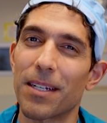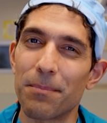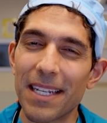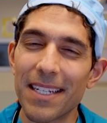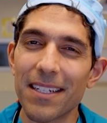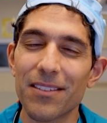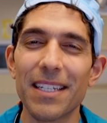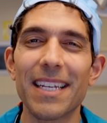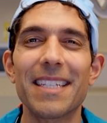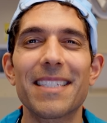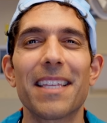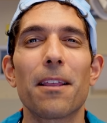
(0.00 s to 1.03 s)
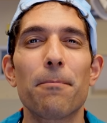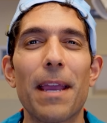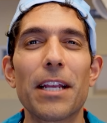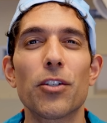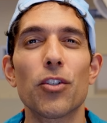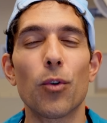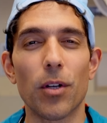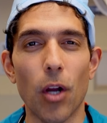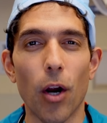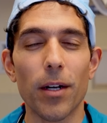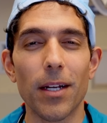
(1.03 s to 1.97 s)
immediately and send the patient to a
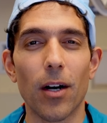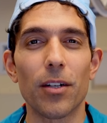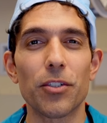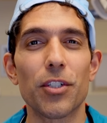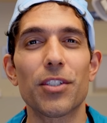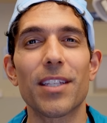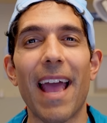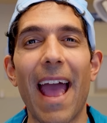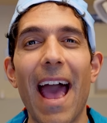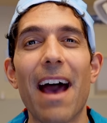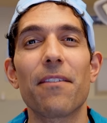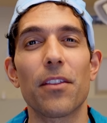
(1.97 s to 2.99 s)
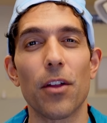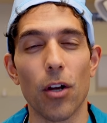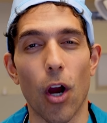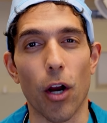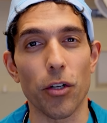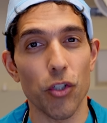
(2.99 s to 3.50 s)
cardiologist to have their heart